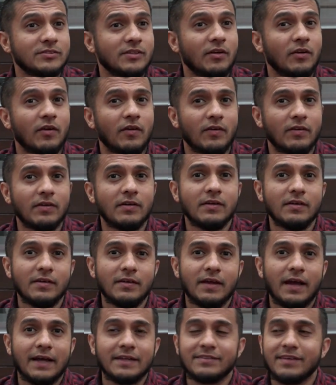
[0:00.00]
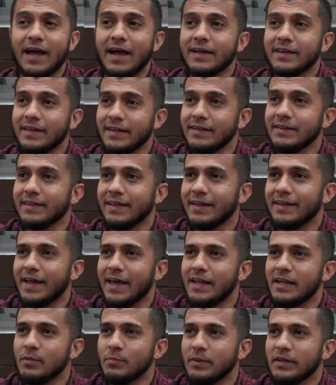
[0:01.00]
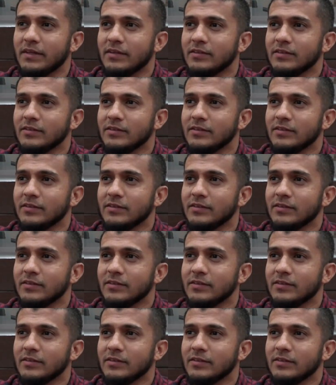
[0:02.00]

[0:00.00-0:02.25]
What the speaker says: that are attacking an enemy,